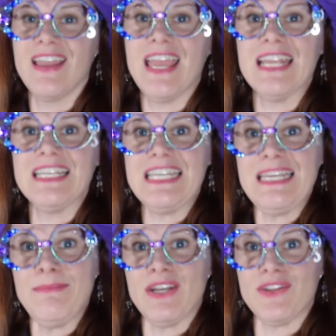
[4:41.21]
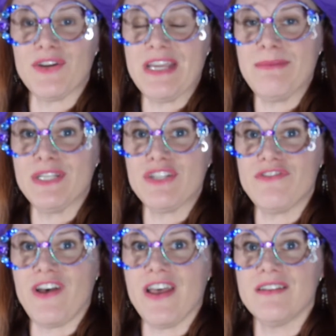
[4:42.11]
and email your image
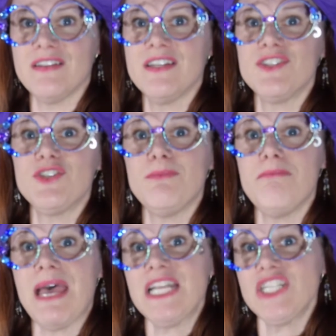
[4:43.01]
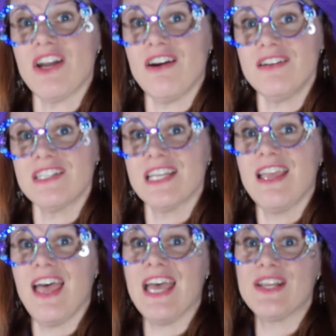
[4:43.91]
file to
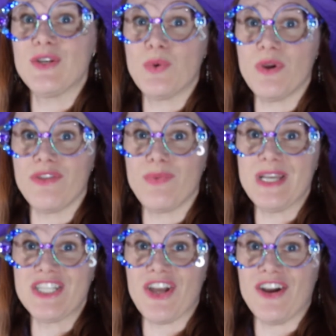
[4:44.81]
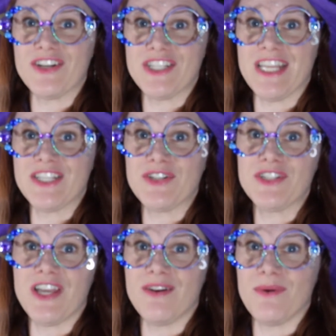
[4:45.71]

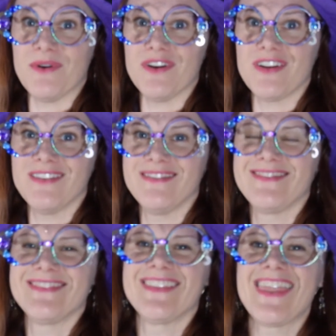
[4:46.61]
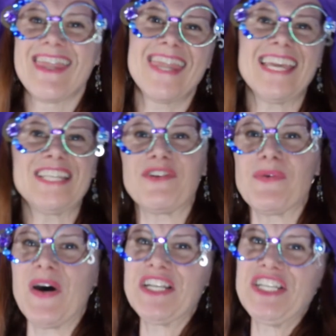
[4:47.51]
magicart@northwestartcenter.org. Thanks for
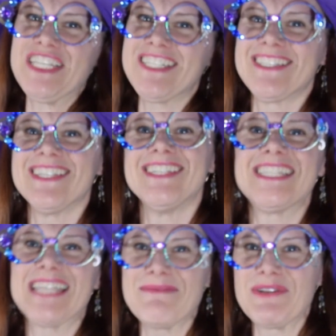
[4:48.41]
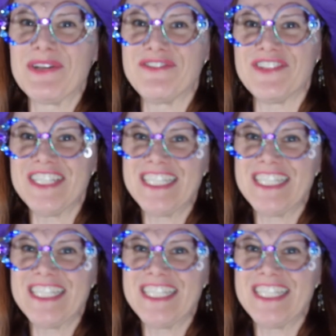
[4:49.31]
watching and stay beautiful.